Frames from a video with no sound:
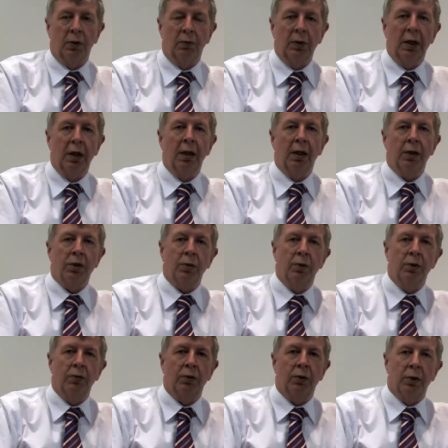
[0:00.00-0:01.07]
I'd really like to
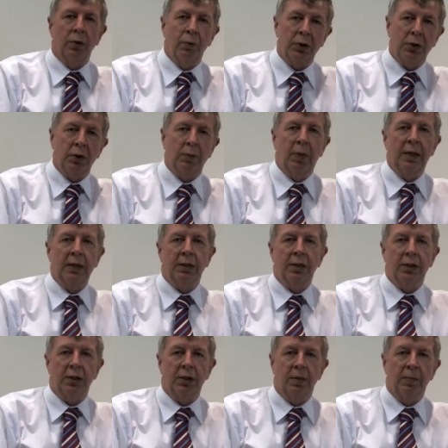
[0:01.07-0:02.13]
move to a risk-based
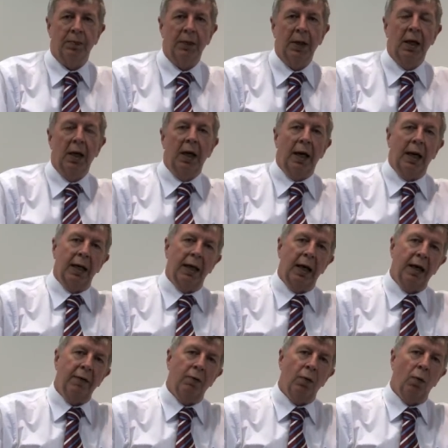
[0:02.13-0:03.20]
system and
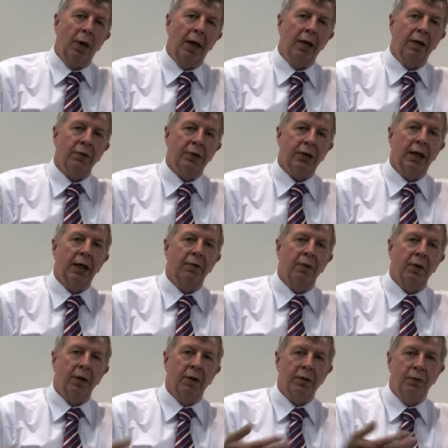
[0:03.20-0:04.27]
have a way of saying
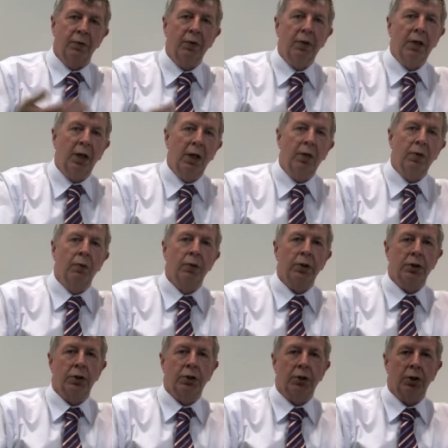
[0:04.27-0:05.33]
for those very
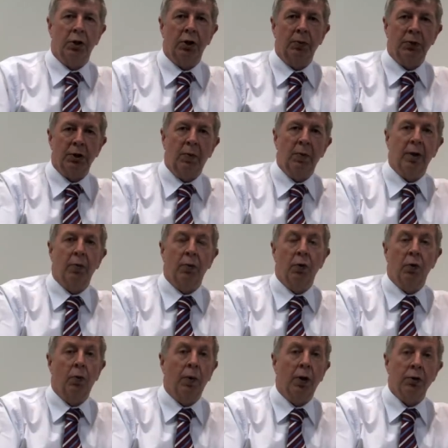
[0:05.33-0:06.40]
low-risk jobs, some of them
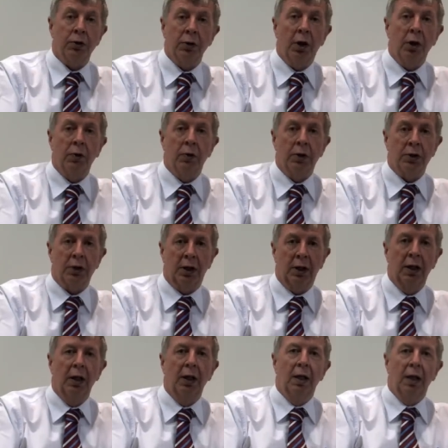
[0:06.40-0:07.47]
with almost no risk,
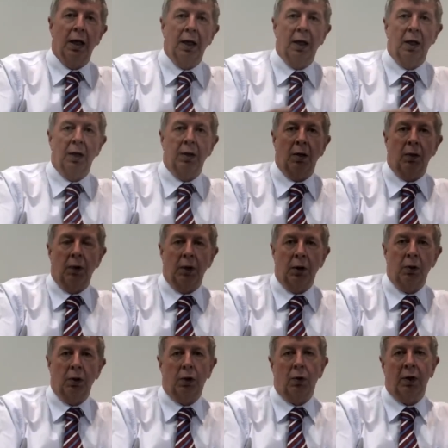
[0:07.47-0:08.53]
that with a
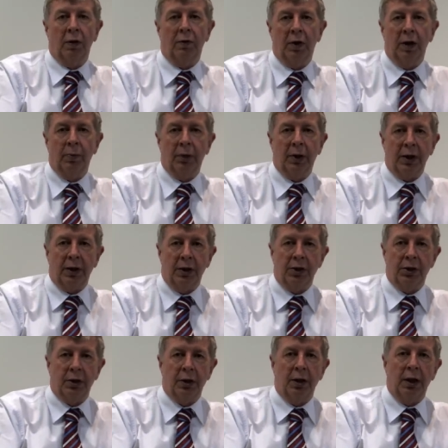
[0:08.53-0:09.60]
good qualified
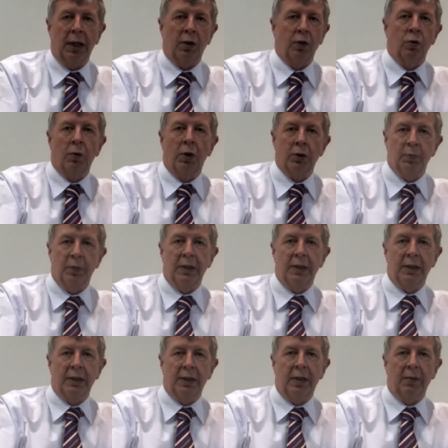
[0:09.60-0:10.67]
practitioner, that can almost be
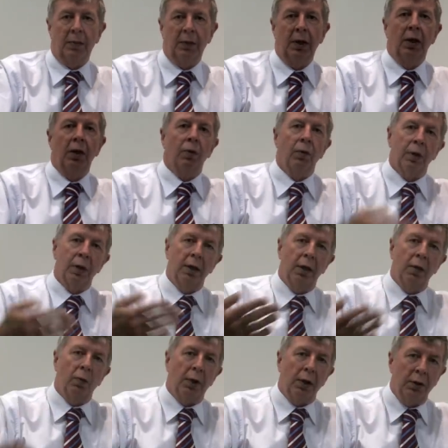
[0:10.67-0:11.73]
exempt. We want to
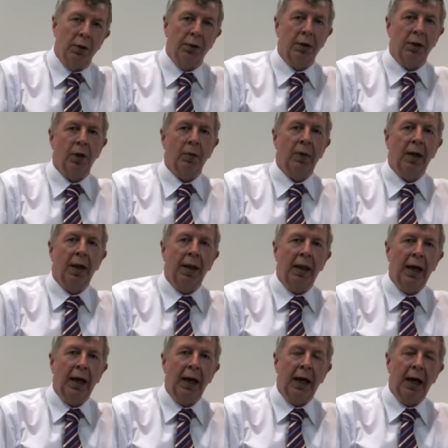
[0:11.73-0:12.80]
know what you think about
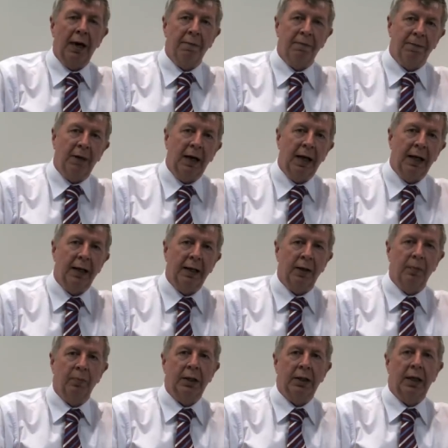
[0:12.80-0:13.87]
that, how far that
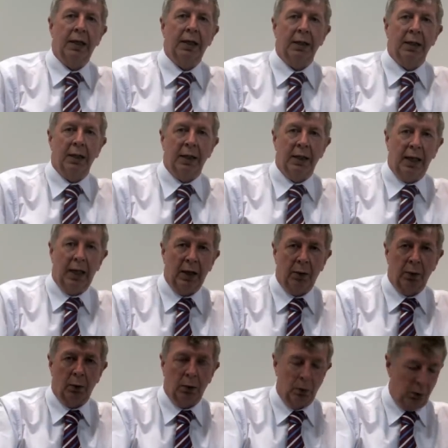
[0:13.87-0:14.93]
can be taken and
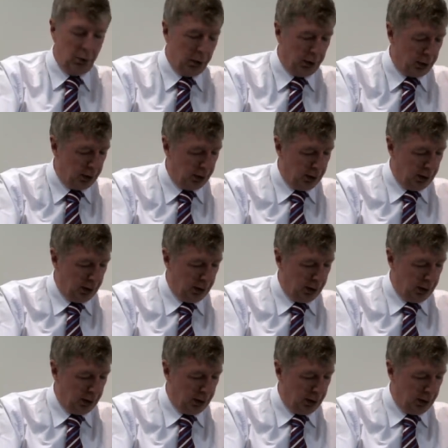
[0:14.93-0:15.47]
how it would work.